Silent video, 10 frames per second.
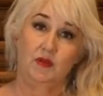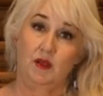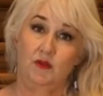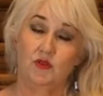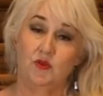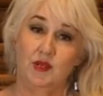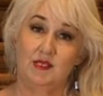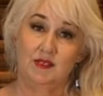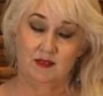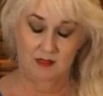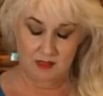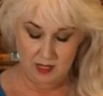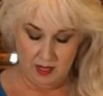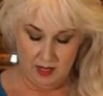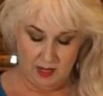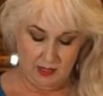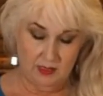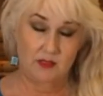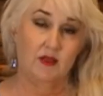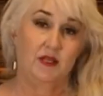color choices and
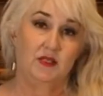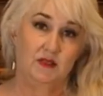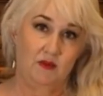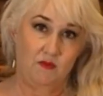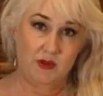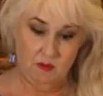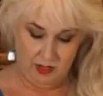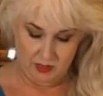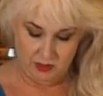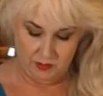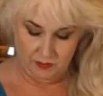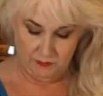designs that we want to do.